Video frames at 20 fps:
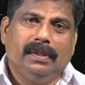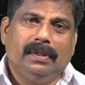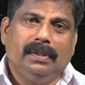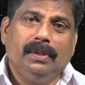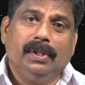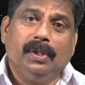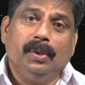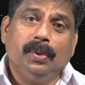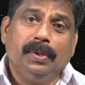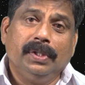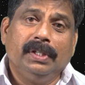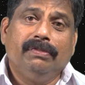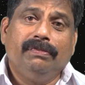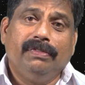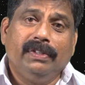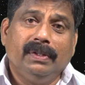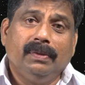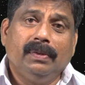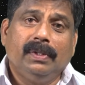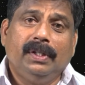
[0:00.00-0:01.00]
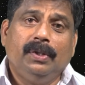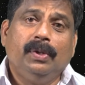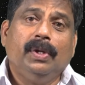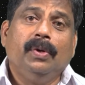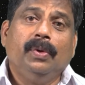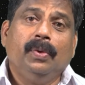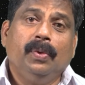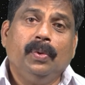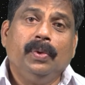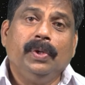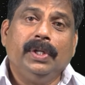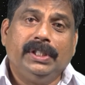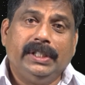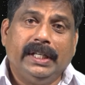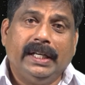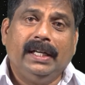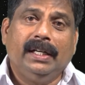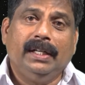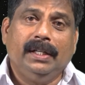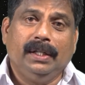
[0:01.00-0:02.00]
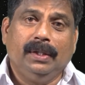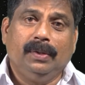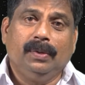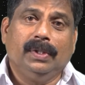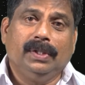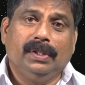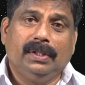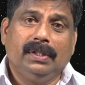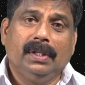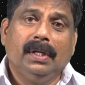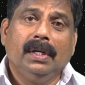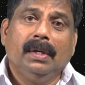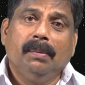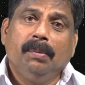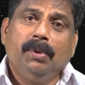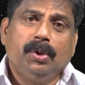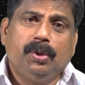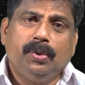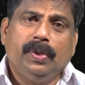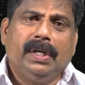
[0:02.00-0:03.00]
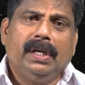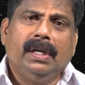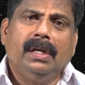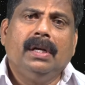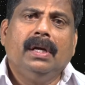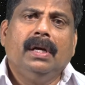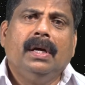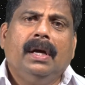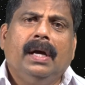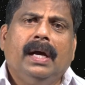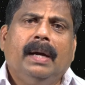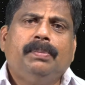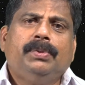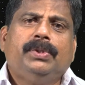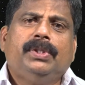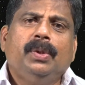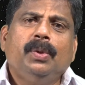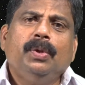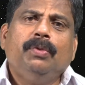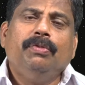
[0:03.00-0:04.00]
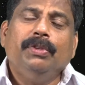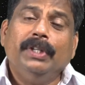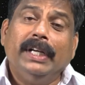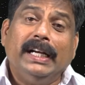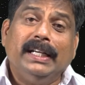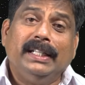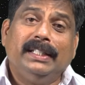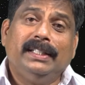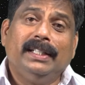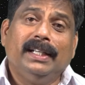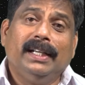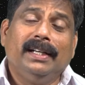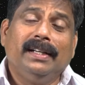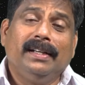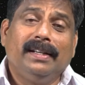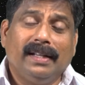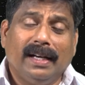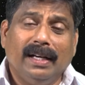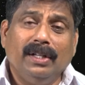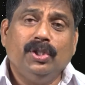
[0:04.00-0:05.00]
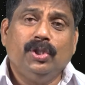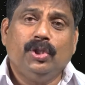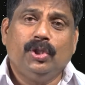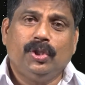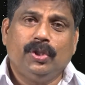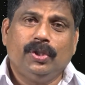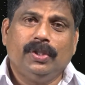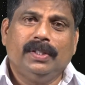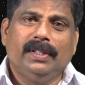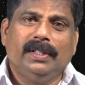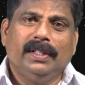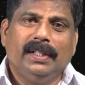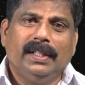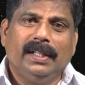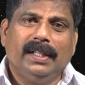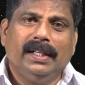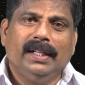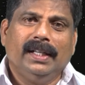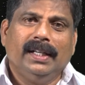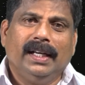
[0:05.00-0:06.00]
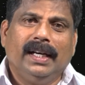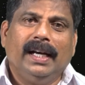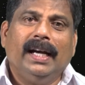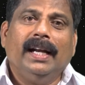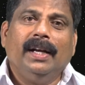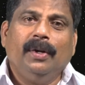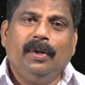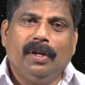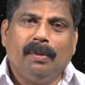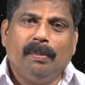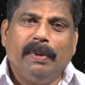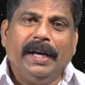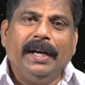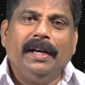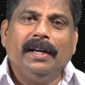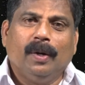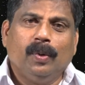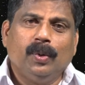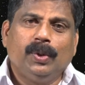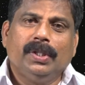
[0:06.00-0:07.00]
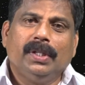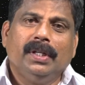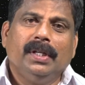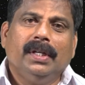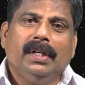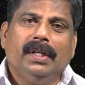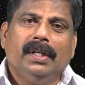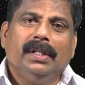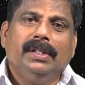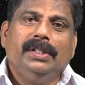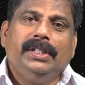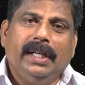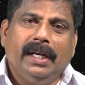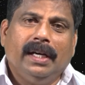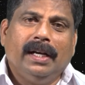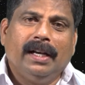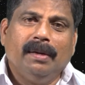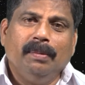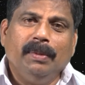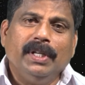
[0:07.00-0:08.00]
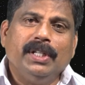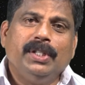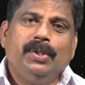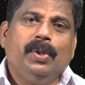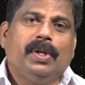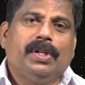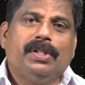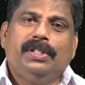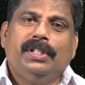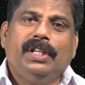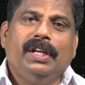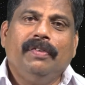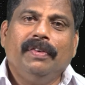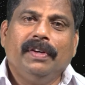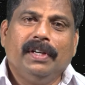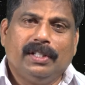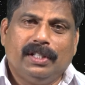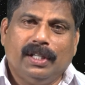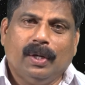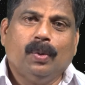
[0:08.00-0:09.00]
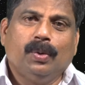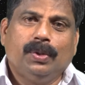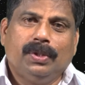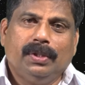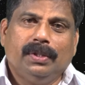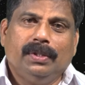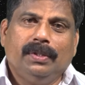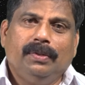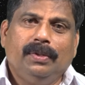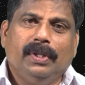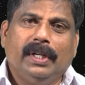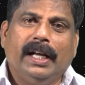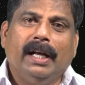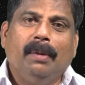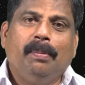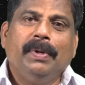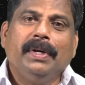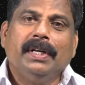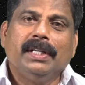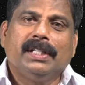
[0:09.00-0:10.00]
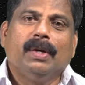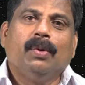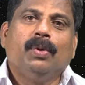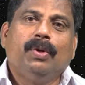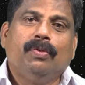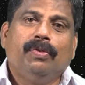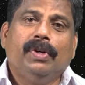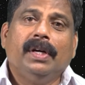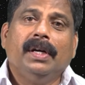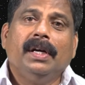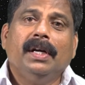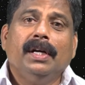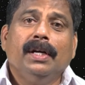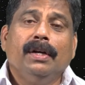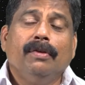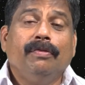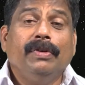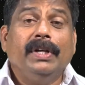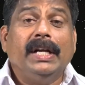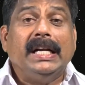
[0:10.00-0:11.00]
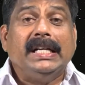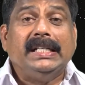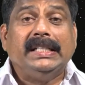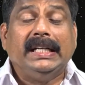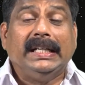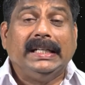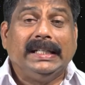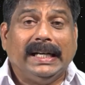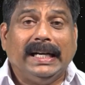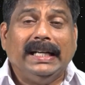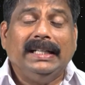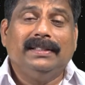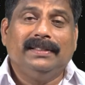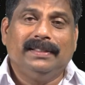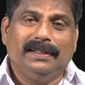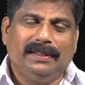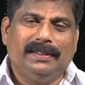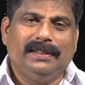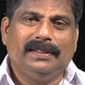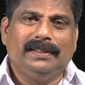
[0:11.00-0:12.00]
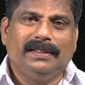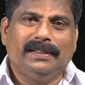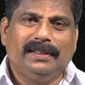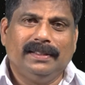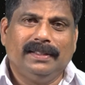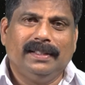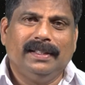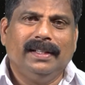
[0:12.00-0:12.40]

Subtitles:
You are doing a favor, you are doing a charity to us, because we are in absolute financial crunch. And you are buying out JLR means you are saving us out. You are helping us out of a financial crisis.